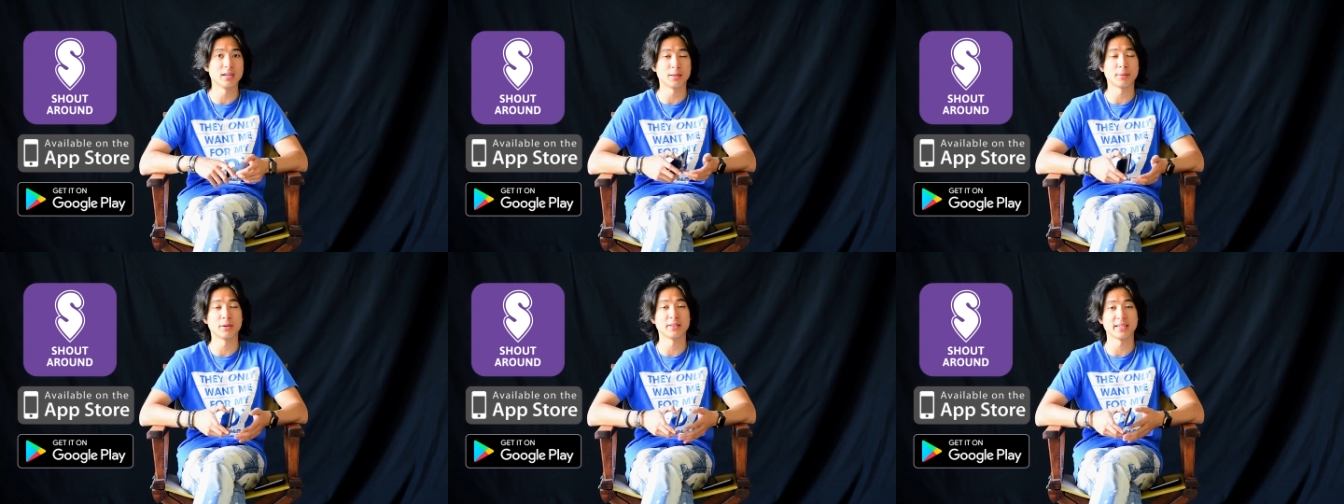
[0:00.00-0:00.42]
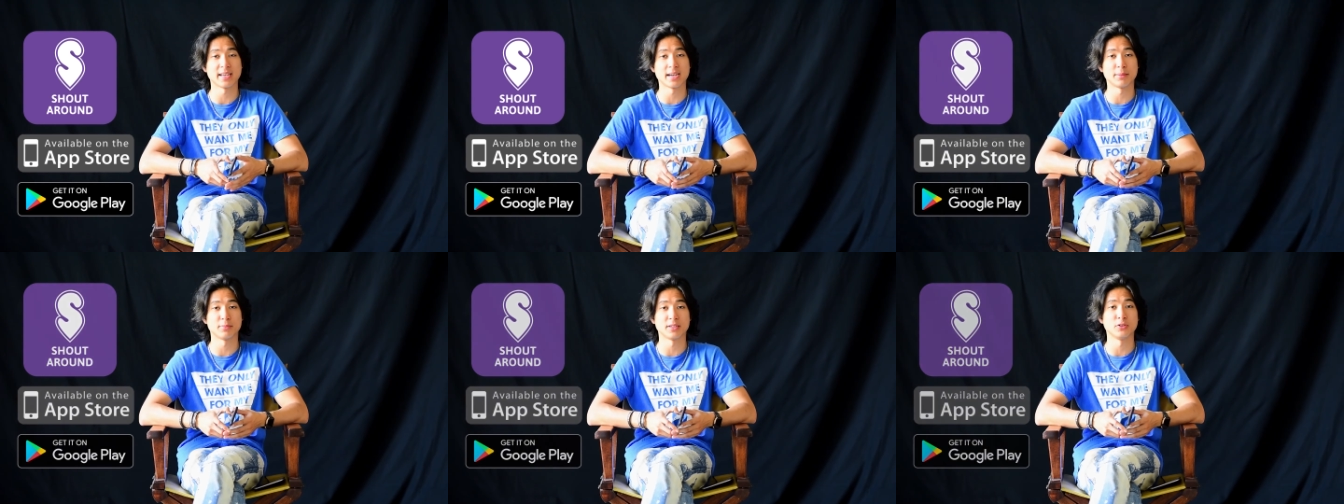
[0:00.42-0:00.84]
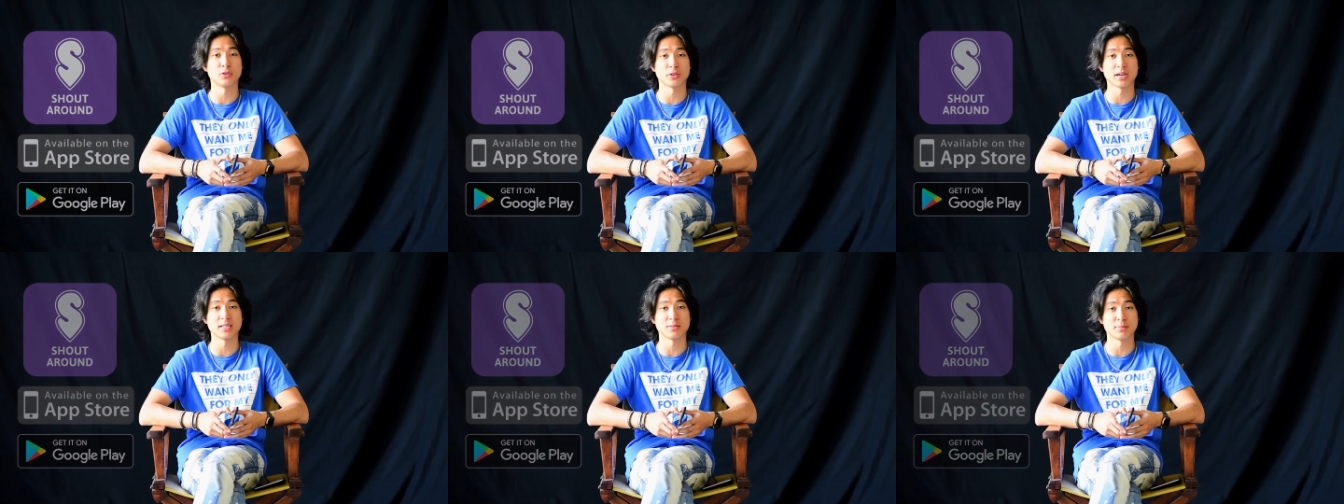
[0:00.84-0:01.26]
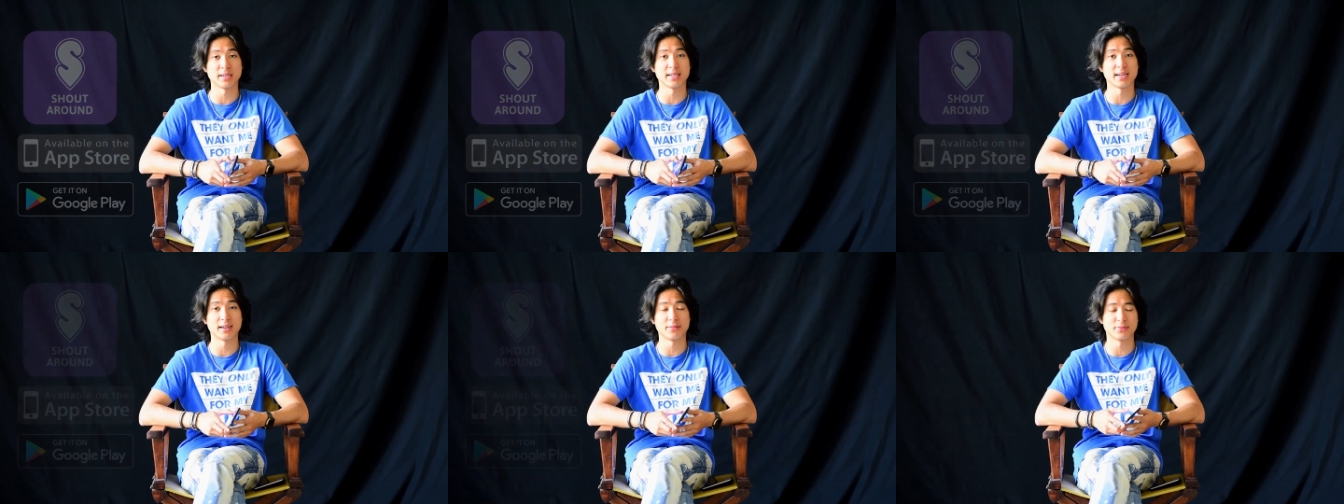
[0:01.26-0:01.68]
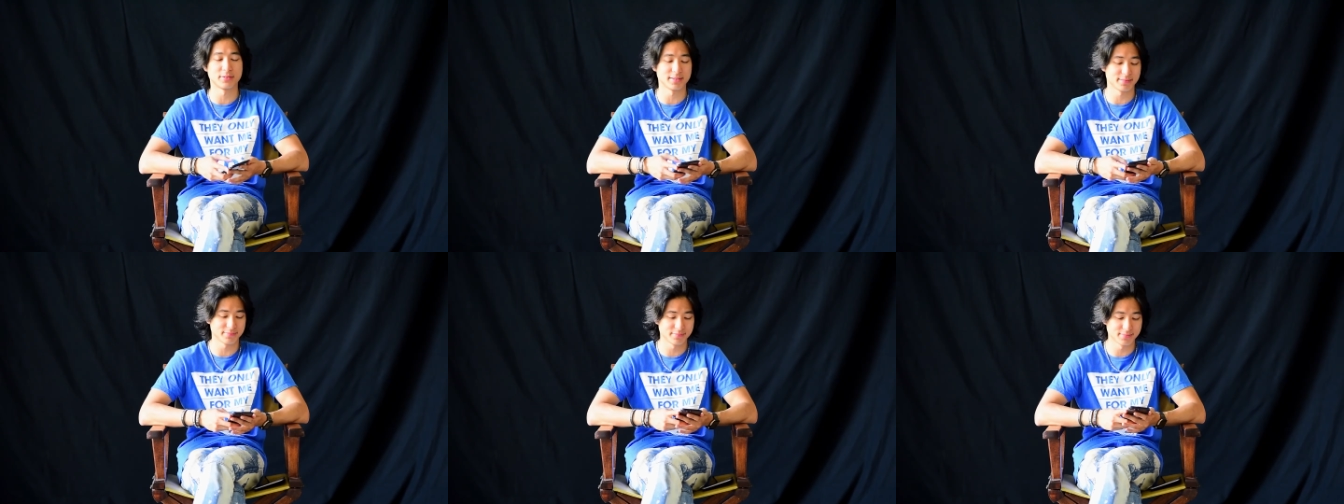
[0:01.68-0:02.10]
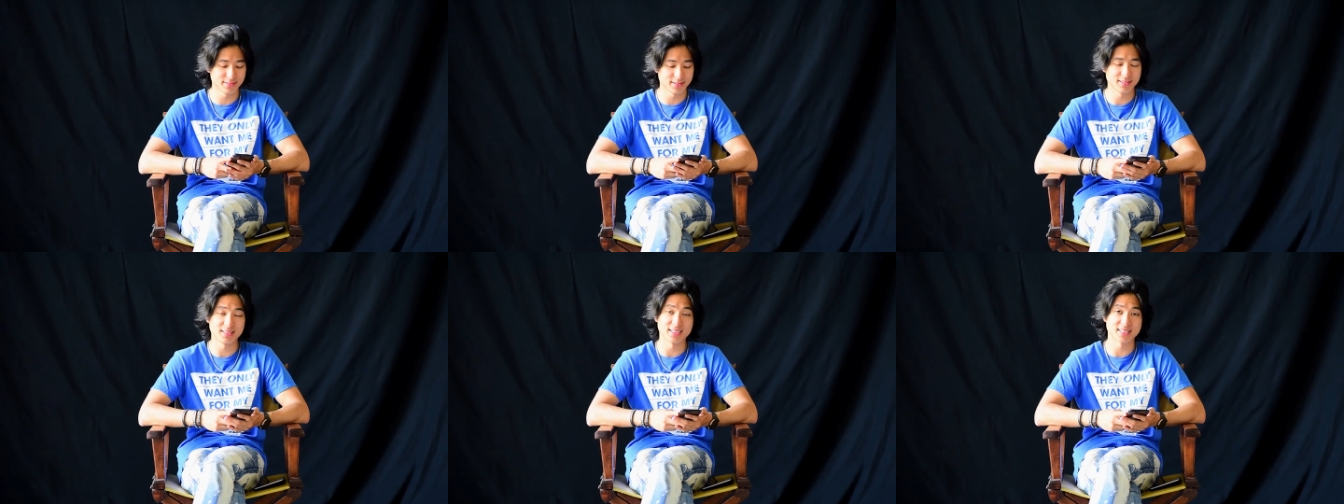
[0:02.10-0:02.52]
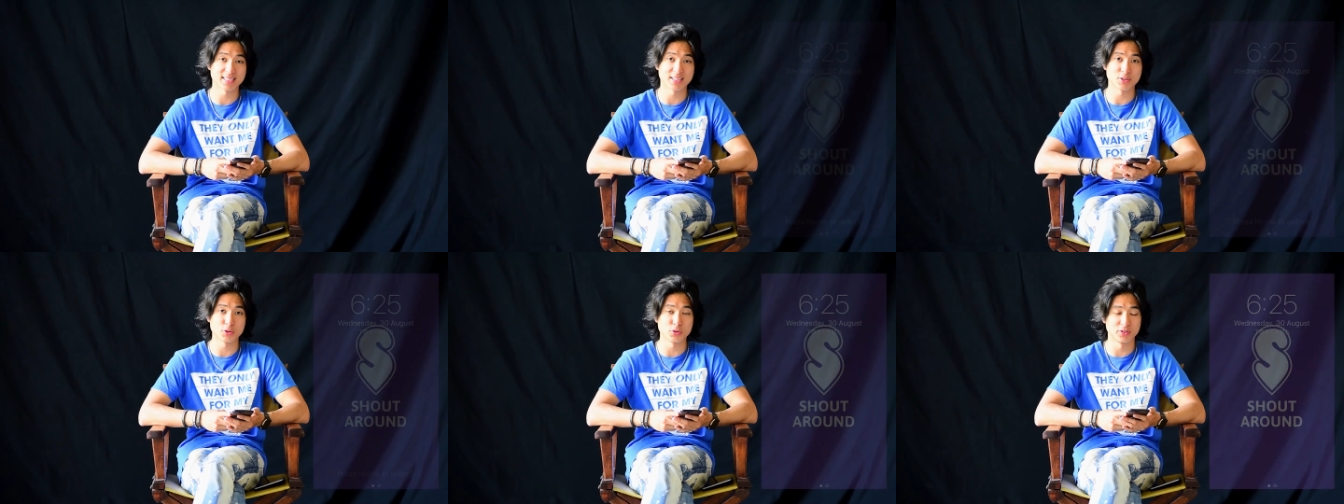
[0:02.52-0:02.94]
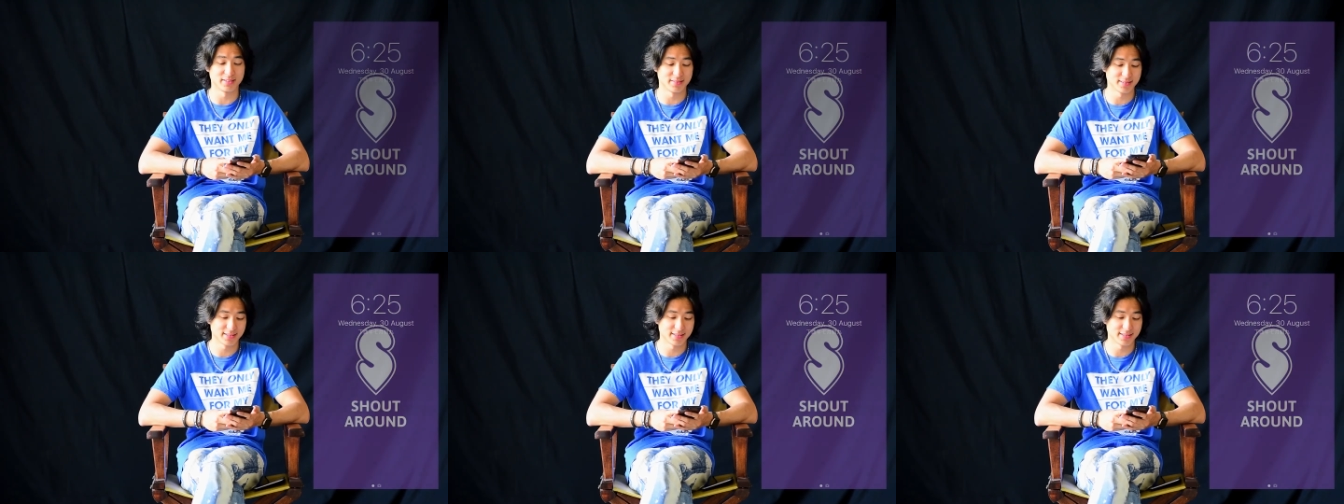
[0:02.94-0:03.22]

about the app that you guys might have. Let's get to it.